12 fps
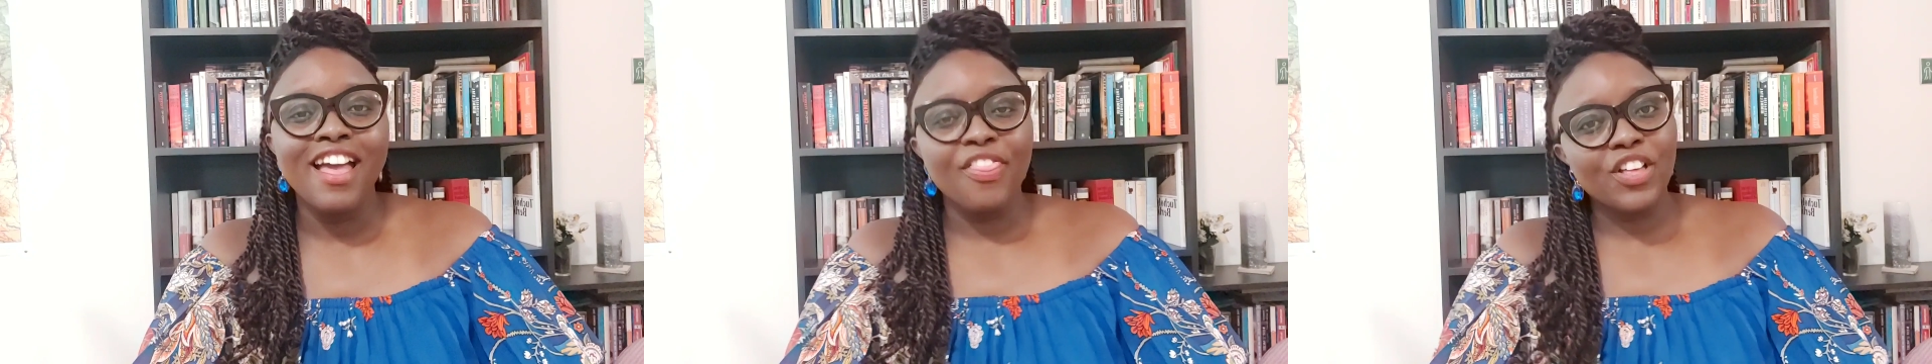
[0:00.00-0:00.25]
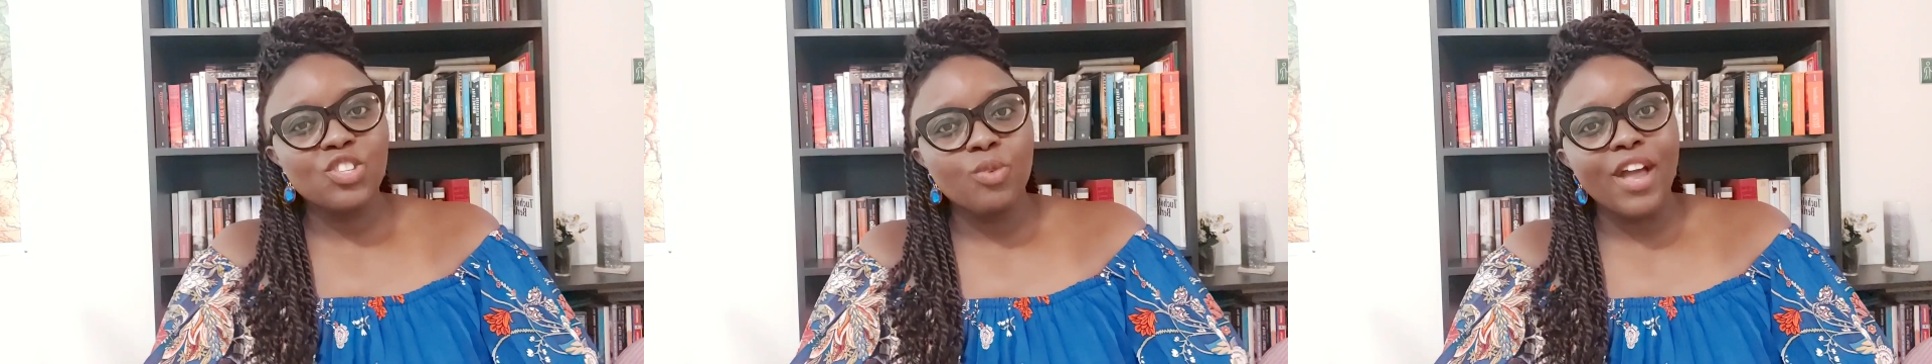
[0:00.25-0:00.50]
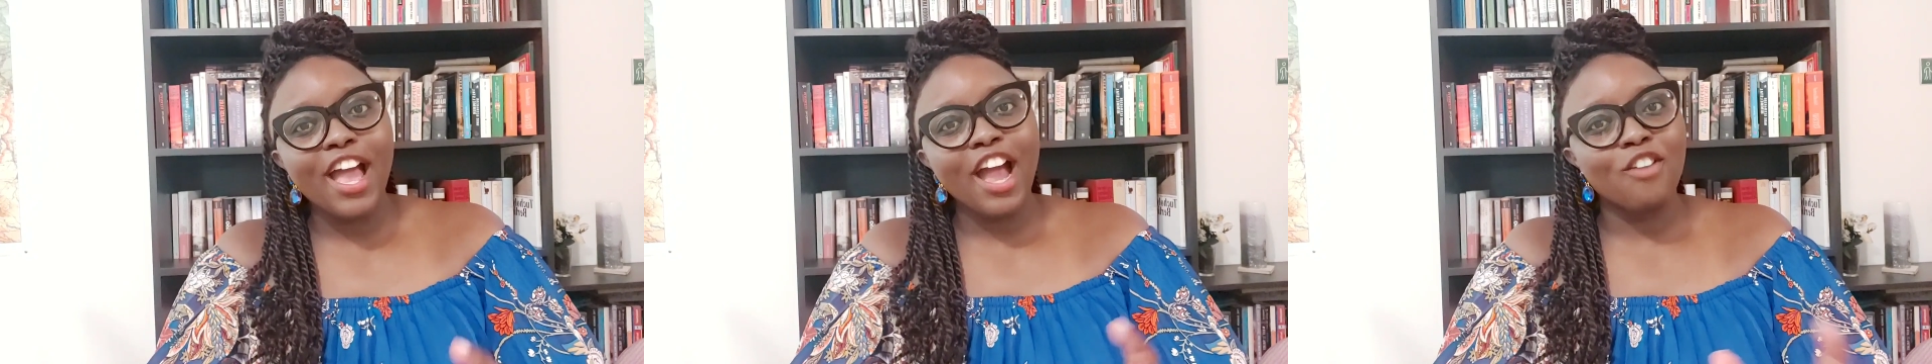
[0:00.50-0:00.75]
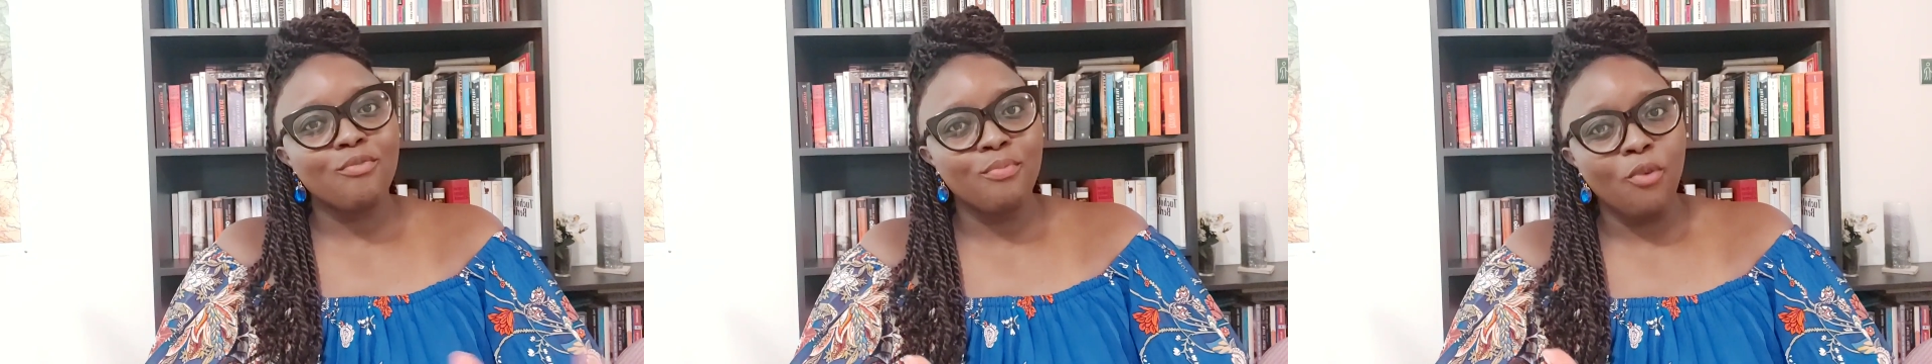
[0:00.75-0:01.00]
That's where I
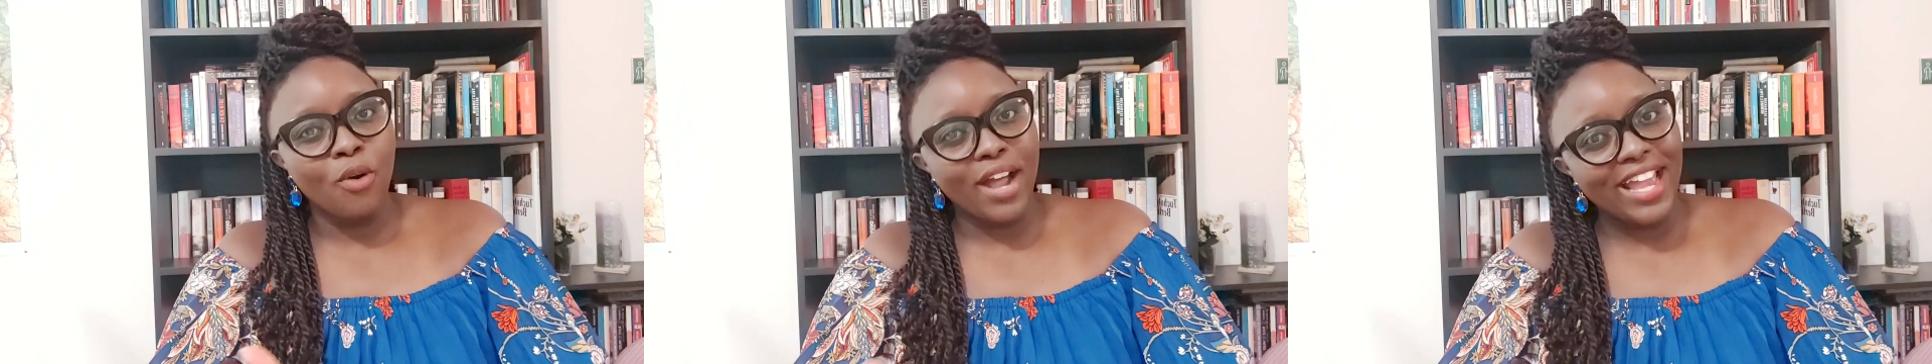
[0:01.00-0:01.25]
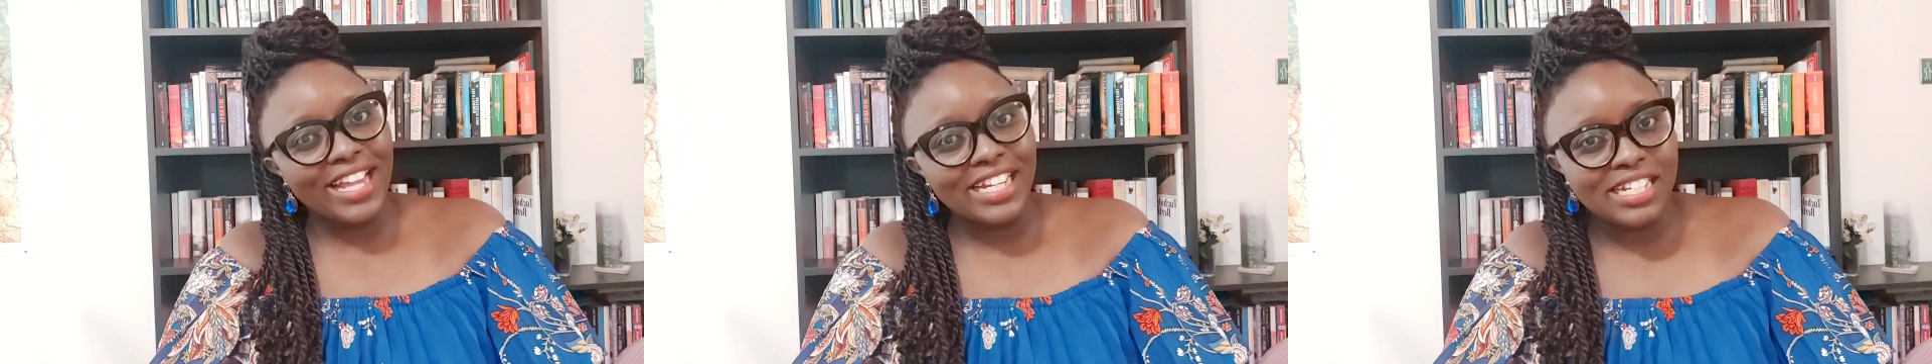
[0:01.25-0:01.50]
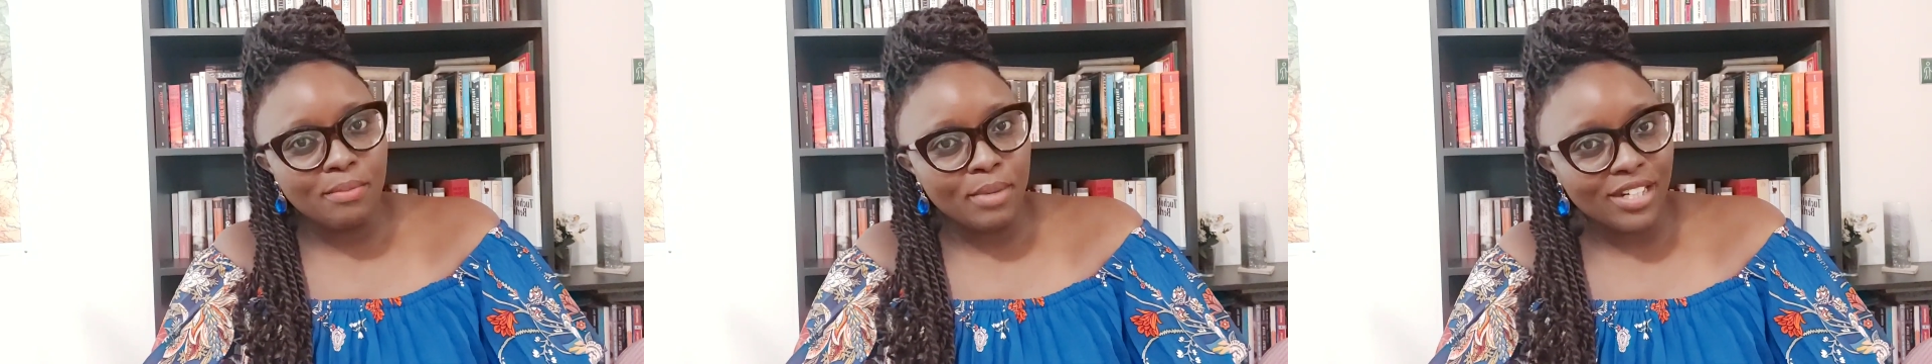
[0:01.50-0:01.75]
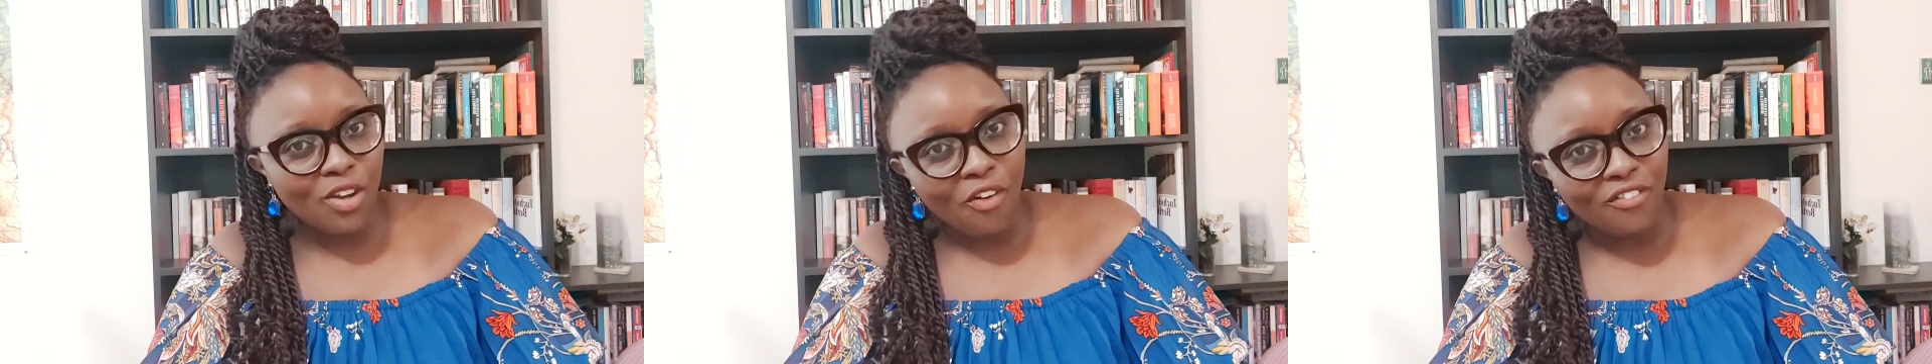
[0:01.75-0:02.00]
have more
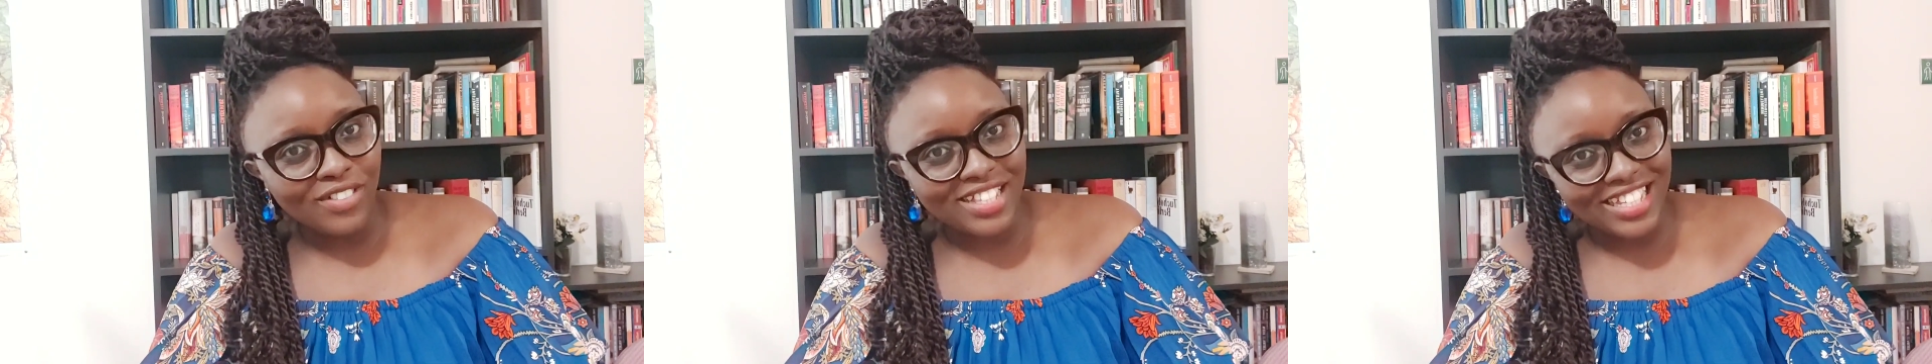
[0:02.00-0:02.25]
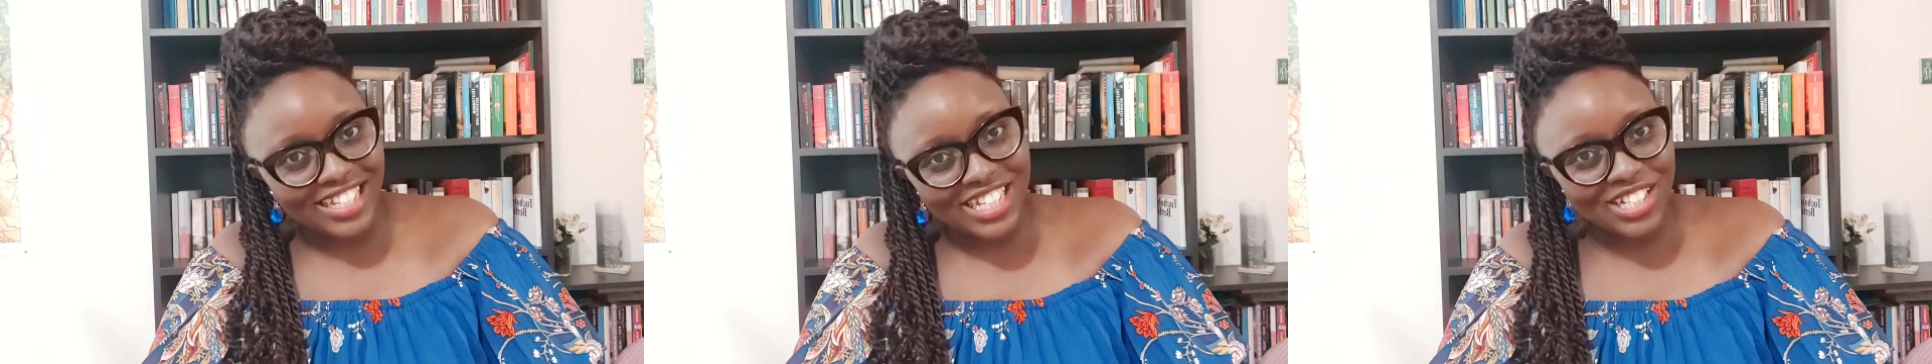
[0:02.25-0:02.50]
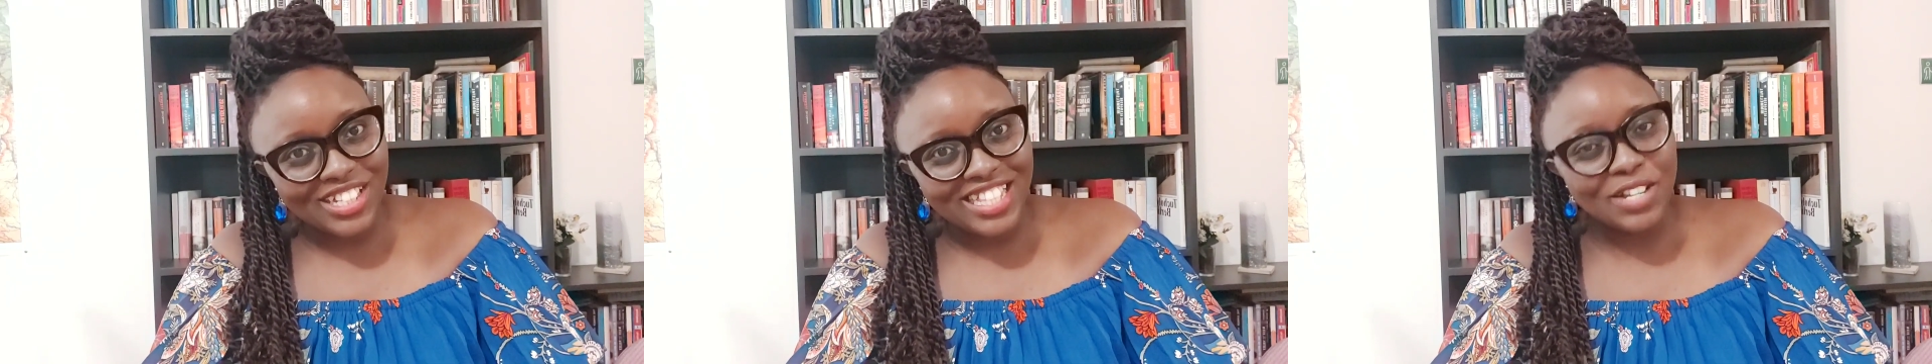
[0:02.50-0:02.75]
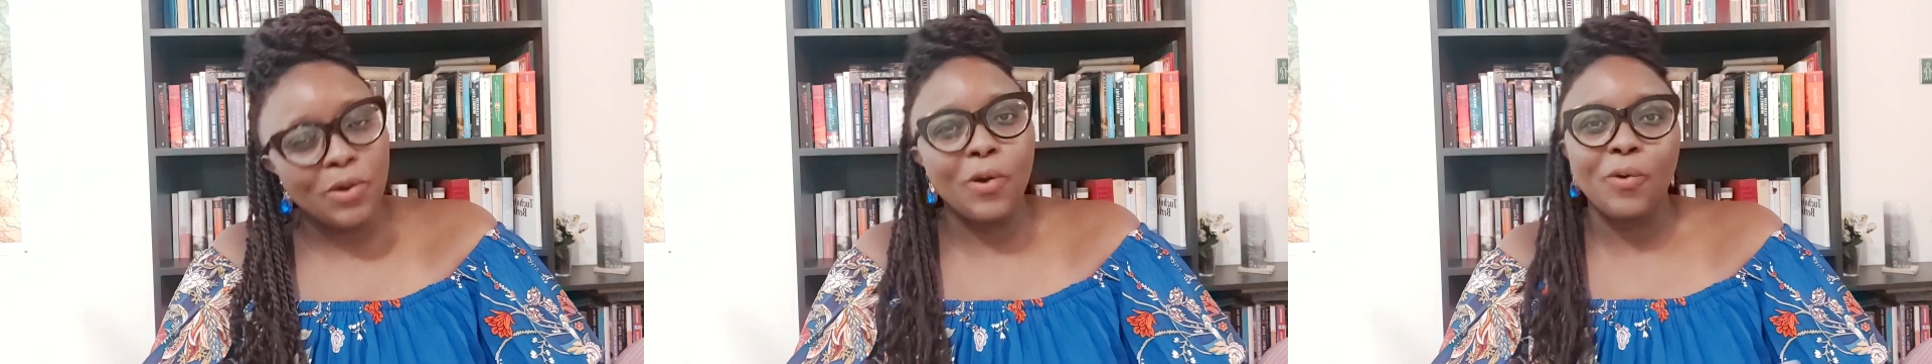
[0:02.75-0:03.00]
intimate
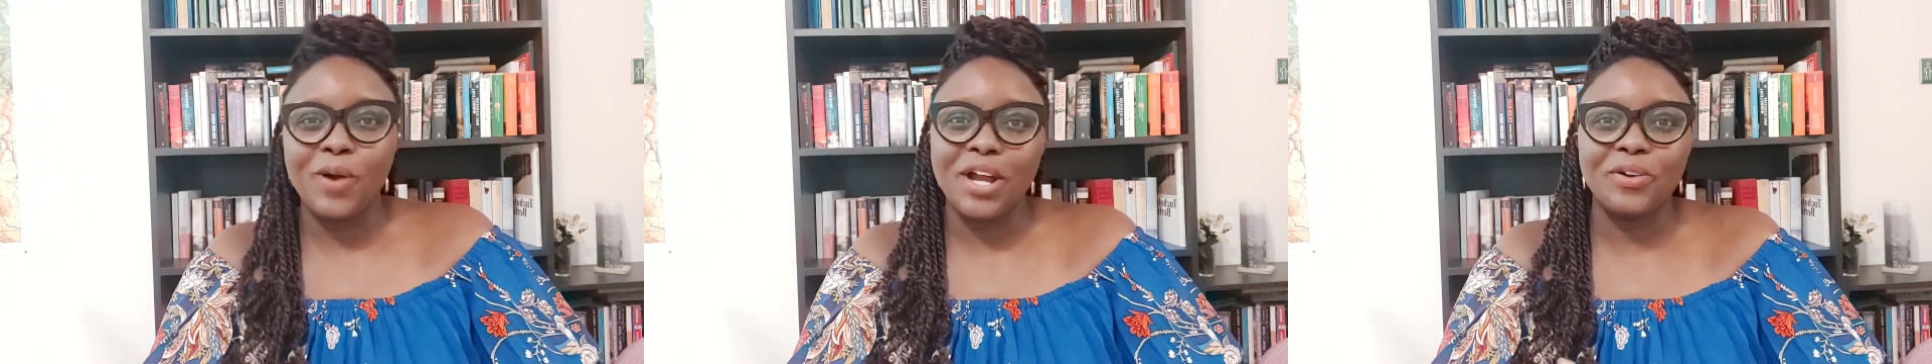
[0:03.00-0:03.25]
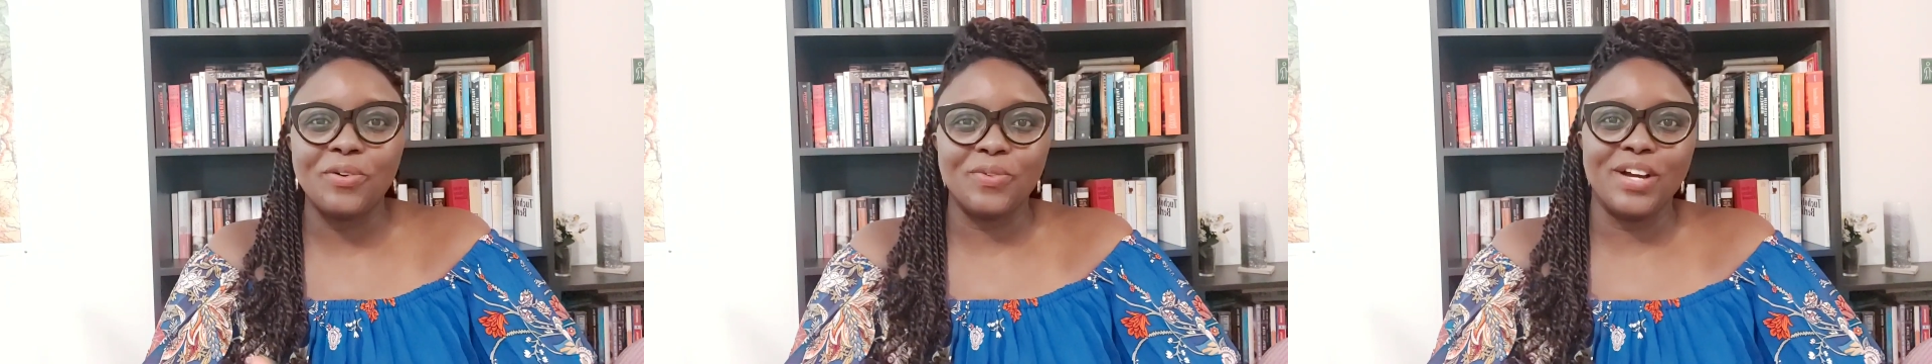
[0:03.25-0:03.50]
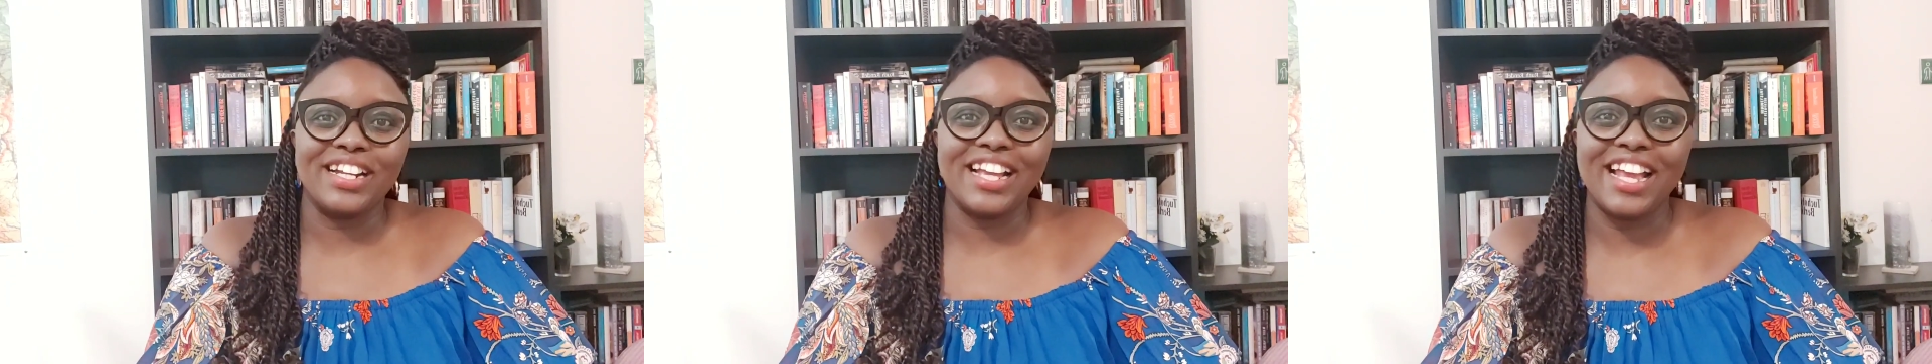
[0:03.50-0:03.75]
conversations or one-on-one